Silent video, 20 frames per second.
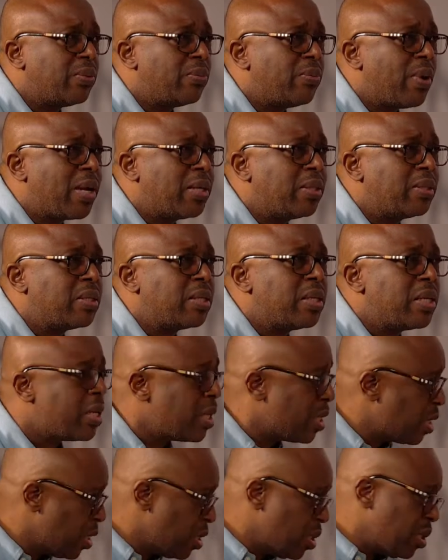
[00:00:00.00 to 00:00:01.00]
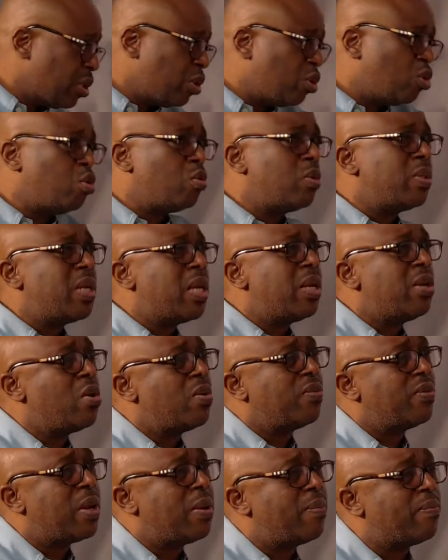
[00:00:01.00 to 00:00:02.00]
Right? Choose any
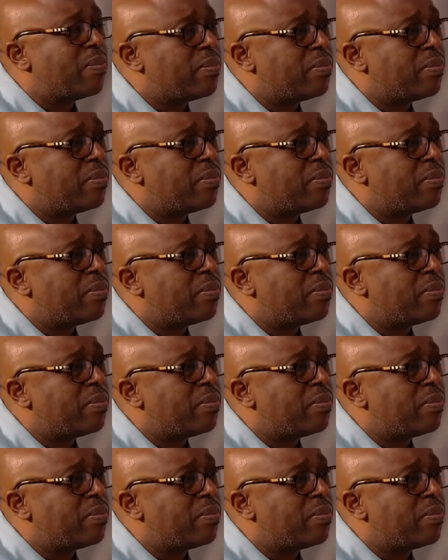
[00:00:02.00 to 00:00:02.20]
of them.